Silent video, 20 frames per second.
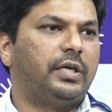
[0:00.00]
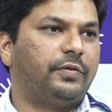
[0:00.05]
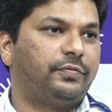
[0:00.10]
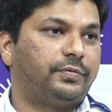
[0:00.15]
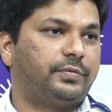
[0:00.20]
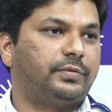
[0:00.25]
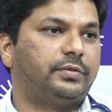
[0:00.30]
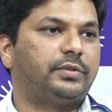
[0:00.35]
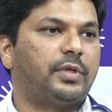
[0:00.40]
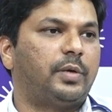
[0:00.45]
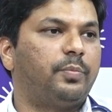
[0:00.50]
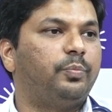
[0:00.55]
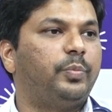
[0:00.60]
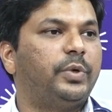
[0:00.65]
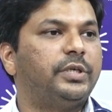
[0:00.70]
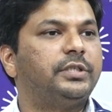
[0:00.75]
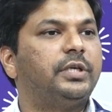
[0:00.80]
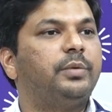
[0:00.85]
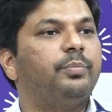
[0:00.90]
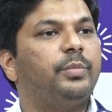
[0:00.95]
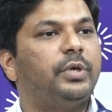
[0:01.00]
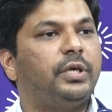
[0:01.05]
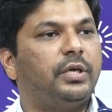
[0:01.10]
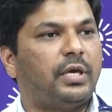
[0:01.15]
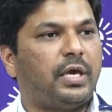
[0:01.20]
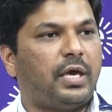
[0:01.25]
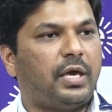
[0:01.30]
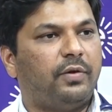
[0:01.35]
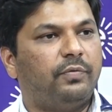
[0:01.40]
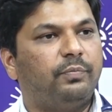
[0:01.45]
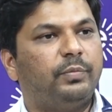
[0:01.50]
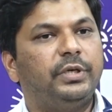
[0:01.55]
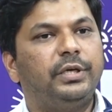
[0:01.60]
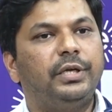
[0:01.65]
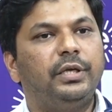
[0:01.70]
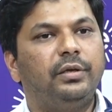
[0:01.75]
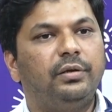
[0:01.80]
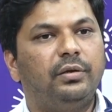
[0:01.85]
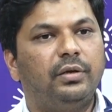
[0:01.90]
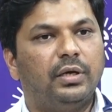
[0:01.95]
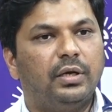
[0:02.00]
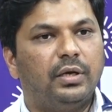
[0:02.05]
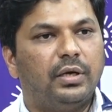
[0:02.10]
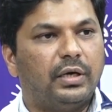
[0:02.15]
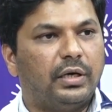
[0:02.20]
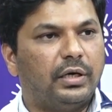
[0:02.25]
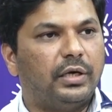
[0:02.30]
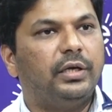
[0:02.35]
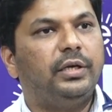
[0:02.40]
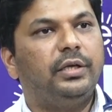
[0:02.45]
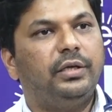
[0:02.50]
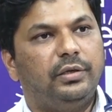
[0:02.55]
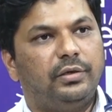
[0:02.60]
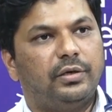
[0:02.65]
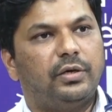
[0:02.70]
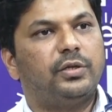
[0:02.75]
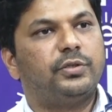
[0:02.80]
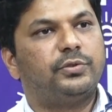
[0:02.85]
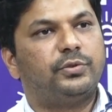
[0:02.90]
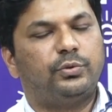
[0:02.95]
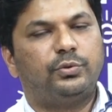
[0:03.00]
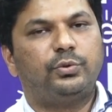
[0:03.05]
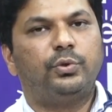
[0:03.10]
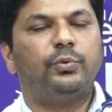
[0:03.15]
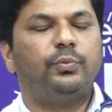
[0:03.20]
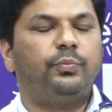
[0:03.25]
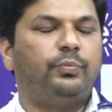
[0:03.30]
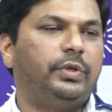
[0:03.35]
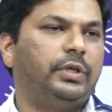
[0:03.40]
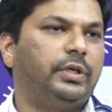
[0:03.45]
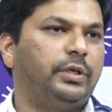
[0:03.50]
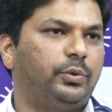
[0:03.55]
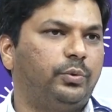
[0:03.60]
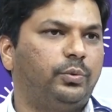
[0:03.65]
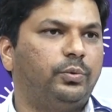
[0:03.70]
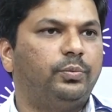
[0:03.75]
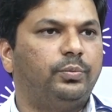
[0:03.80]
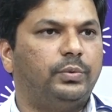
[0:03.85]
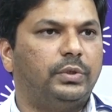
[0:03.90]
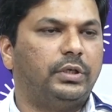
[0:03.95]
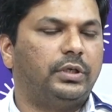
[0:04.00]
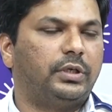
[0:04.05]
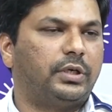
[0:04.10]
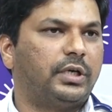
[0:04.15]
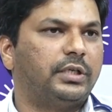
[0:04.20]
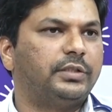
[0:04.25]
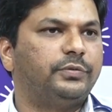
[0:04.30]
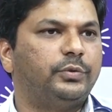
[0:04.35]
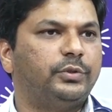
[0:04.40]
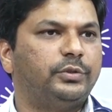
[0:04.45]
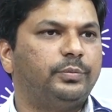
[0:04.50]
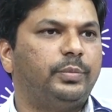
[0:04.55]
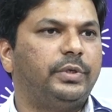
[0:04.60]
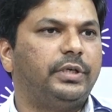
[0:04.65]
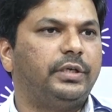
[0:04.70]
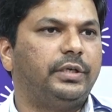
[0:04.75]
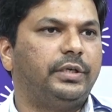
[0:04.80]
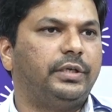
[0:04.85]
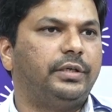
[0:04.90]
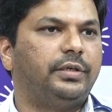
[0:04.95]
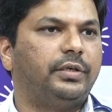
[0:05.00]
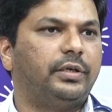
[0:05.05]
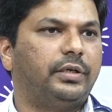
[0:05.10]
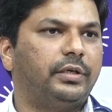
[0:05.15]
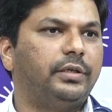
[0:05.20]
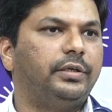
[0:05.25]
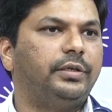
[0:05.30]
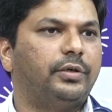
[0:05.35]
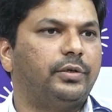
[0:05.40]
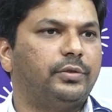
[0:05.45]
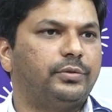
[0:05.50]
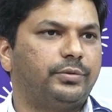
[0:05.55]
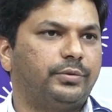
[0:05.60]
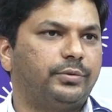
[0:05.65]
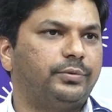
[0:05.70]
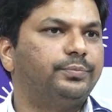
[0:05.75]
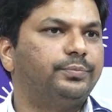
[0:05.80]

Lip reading: If some patient may have bleeding early also, so we need to transfuse platelet early also.